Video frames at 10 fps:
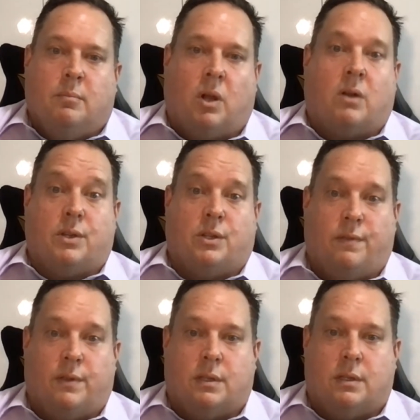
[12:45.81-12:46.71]

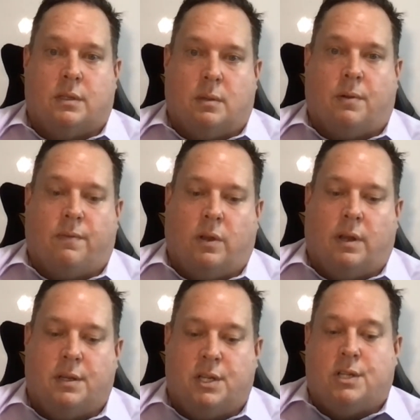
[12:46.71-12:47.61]
microservices to
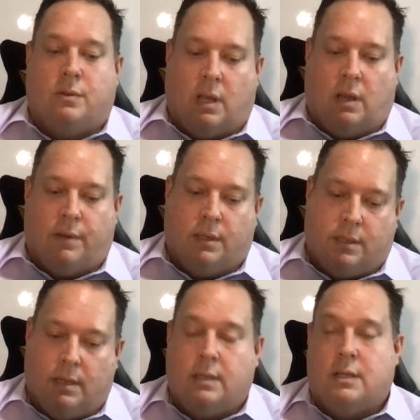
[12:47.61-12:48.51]
provide additional governance
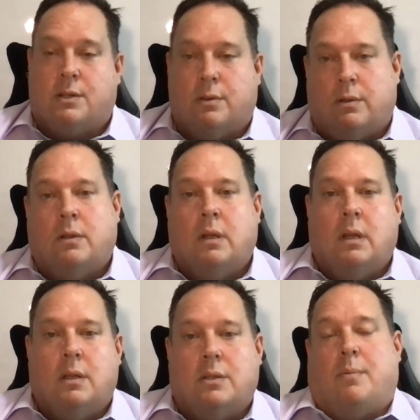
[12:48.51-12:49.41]
and additional
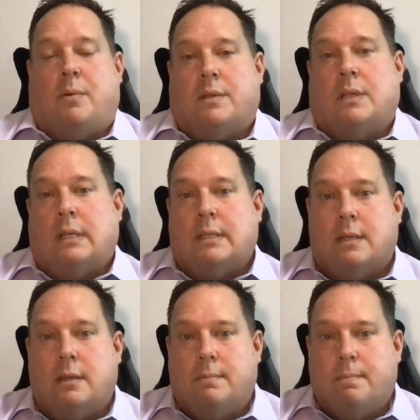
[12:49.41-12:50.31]
cyber
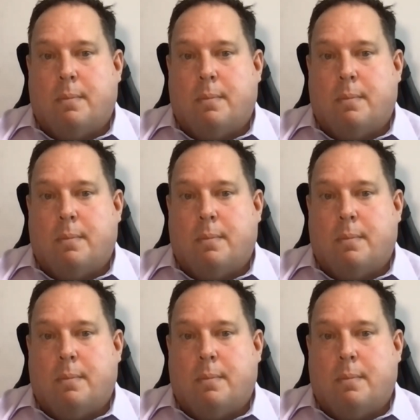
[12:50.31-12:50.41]
resiliency.